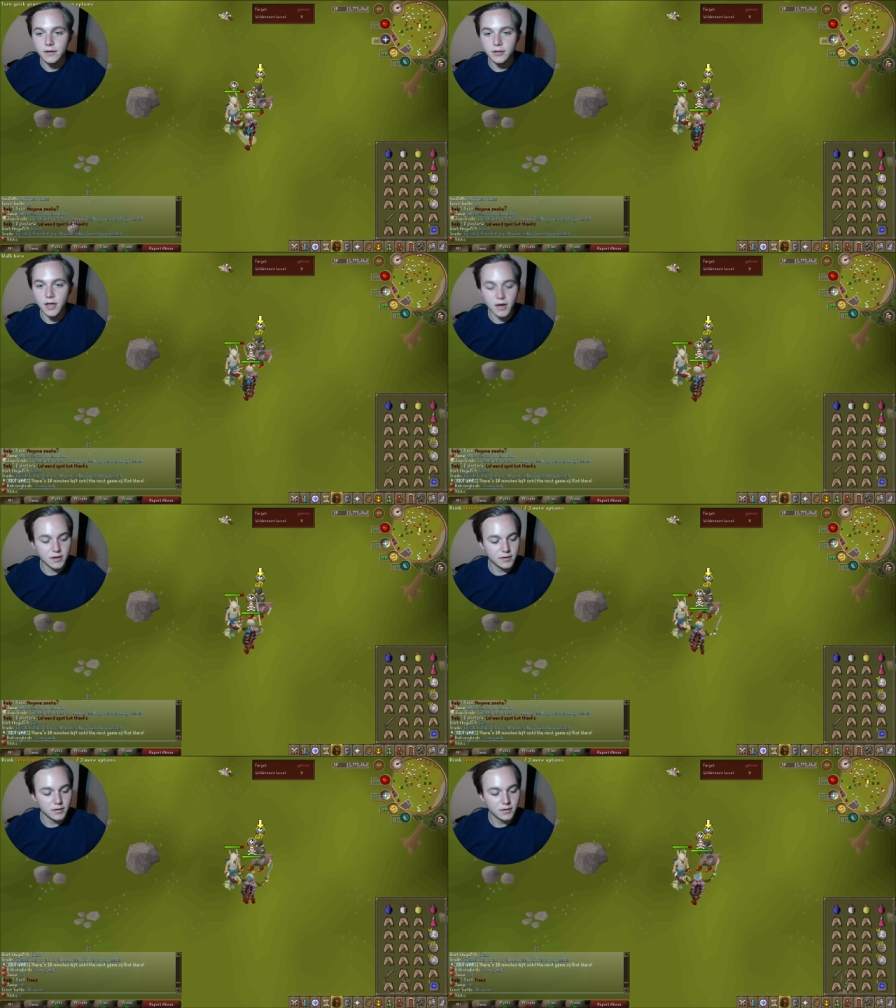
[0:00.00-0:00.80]
Good
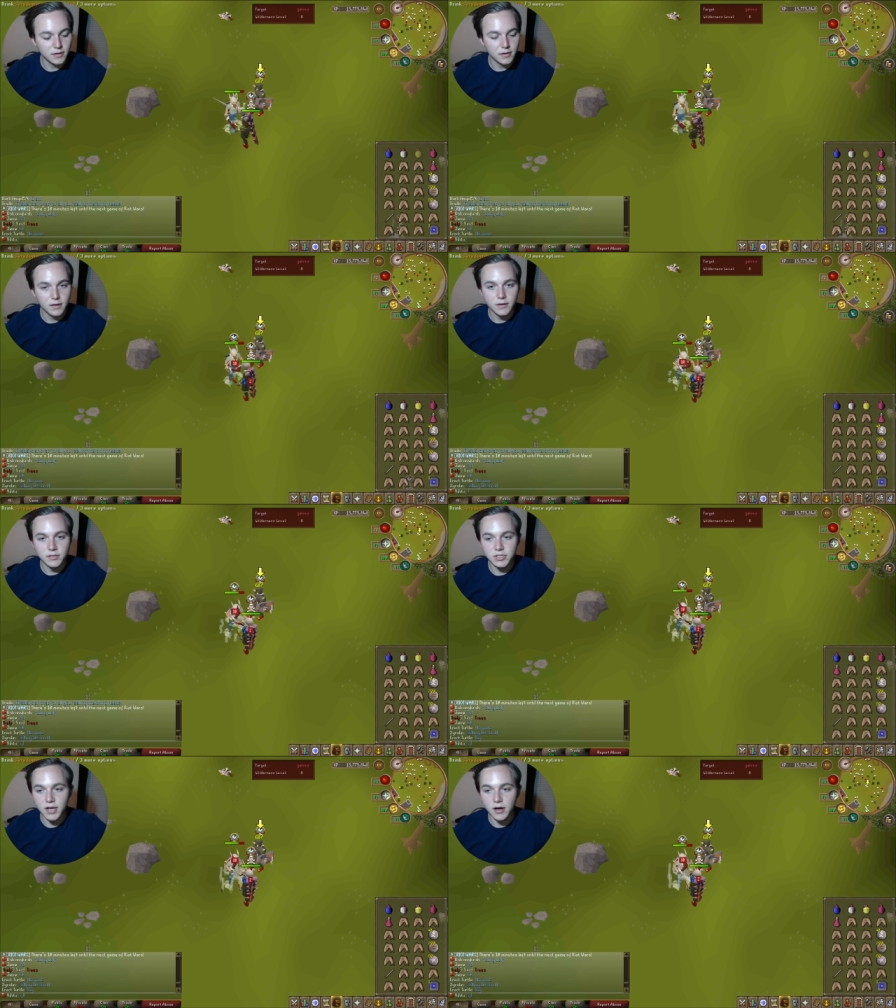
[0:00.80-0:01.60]
luck.
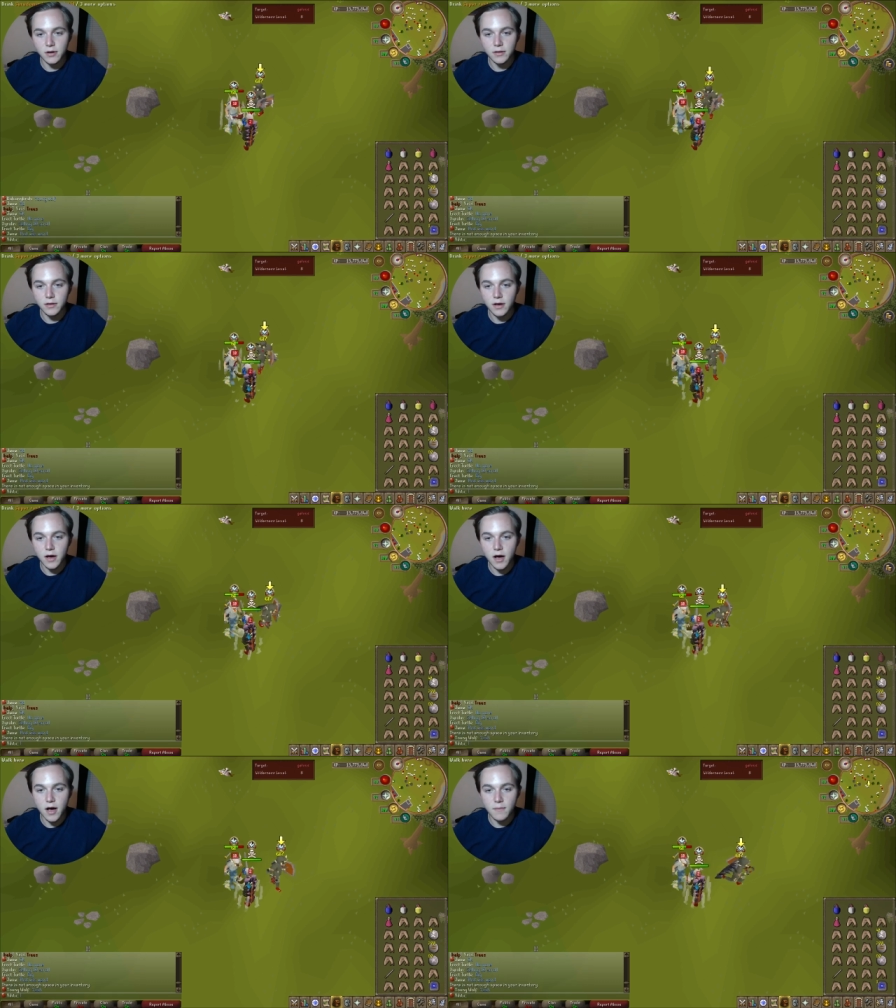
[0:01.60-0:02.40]
GL.
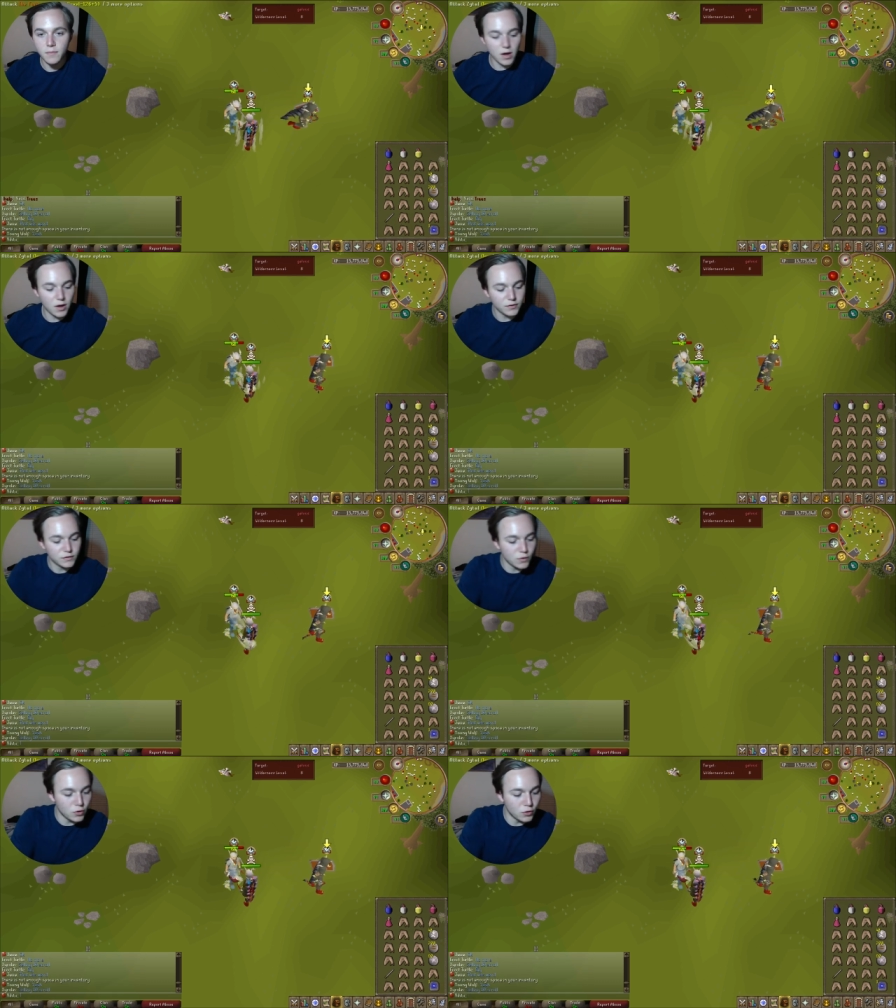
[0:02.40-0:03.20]
Um, I'll
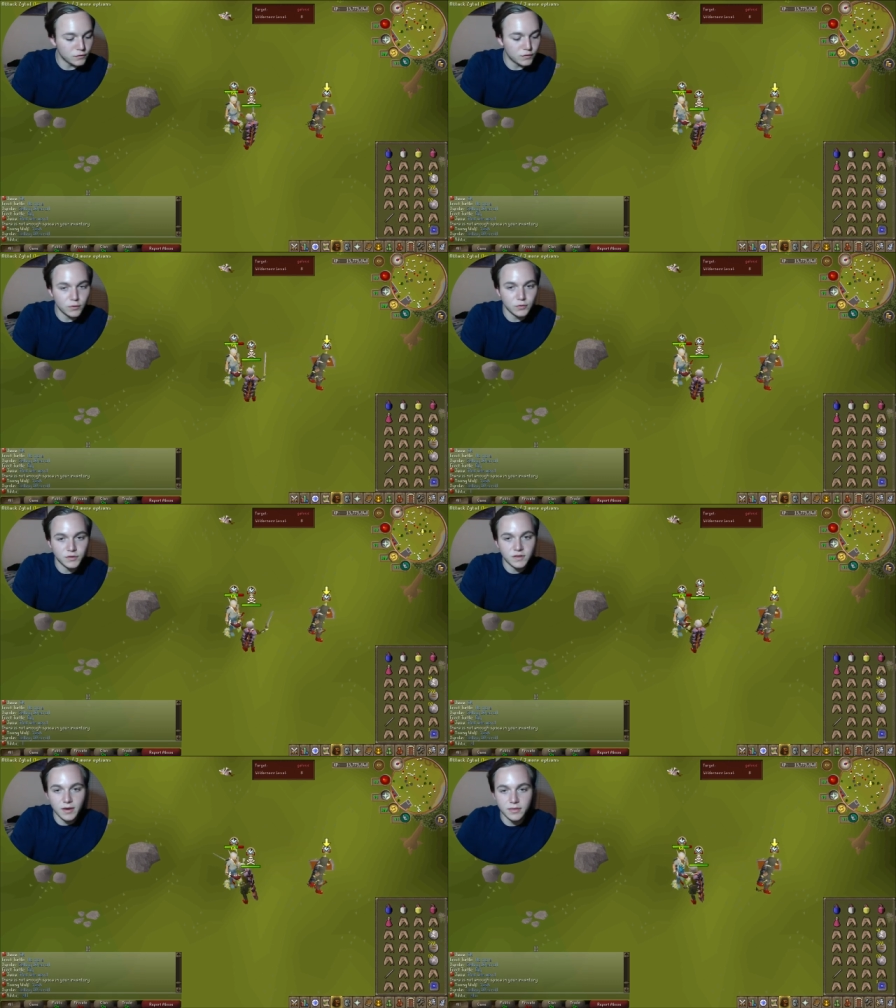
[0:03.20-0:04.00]
skull too,
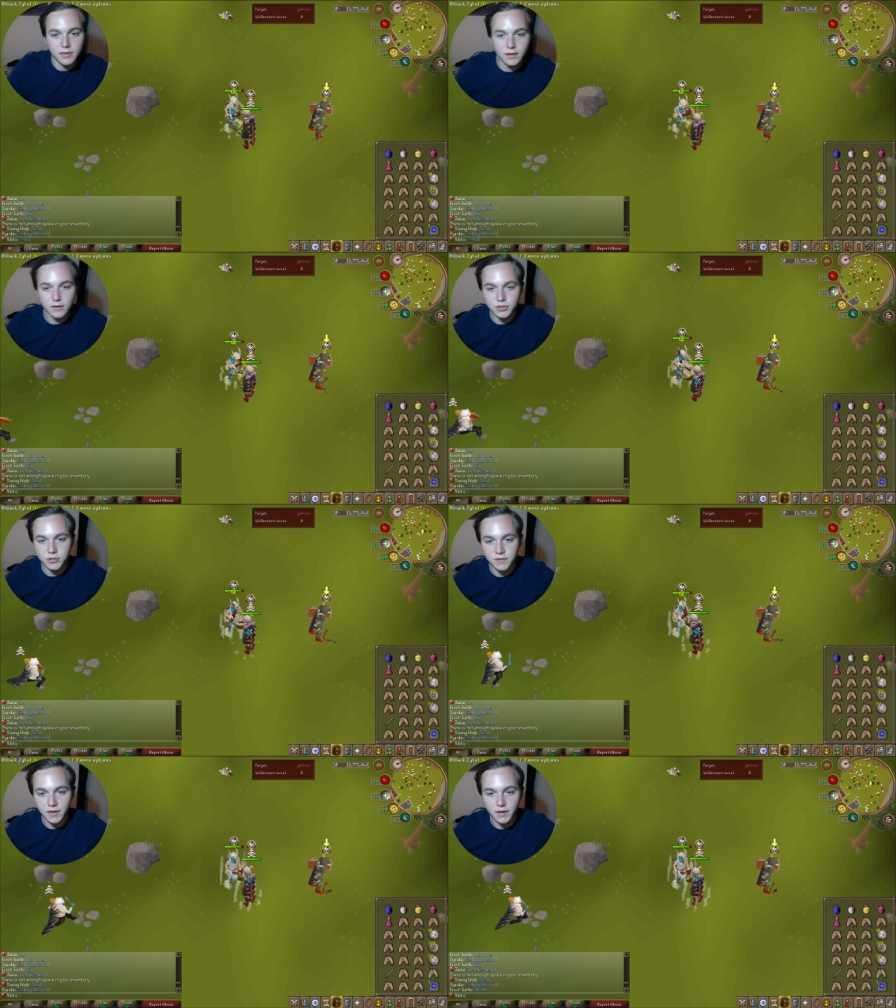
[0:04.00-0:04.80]
just to make things
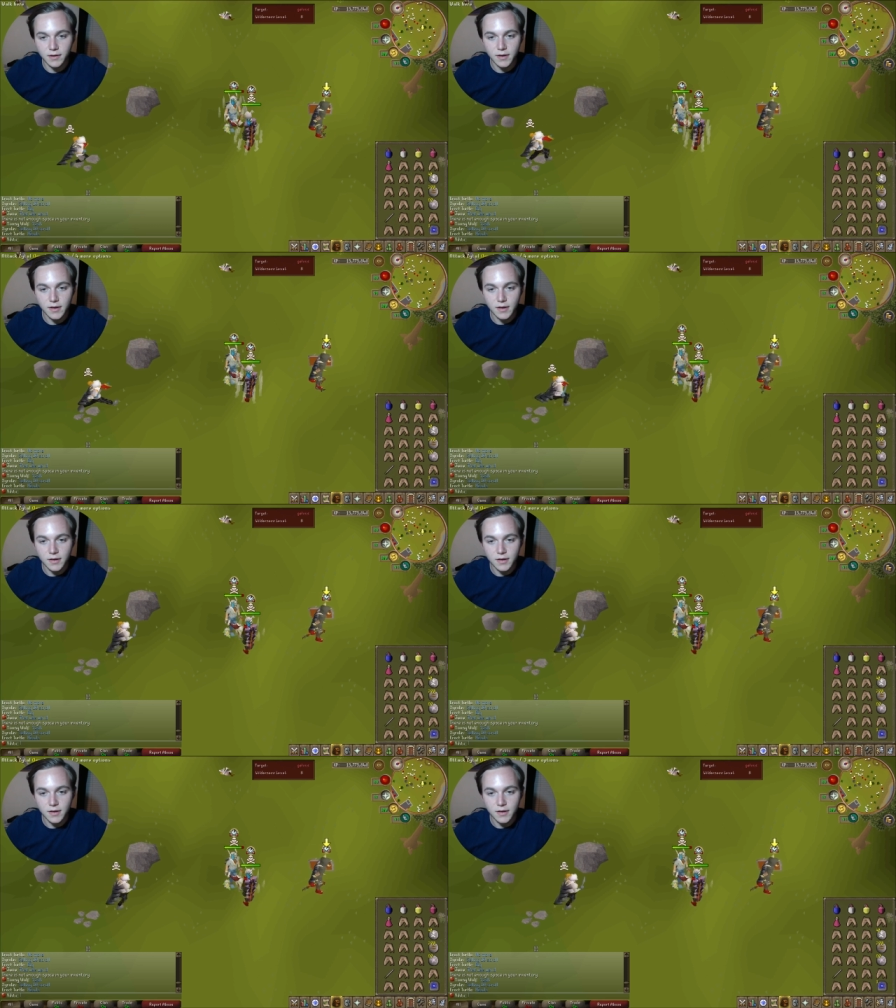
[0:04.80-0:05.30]
interesting.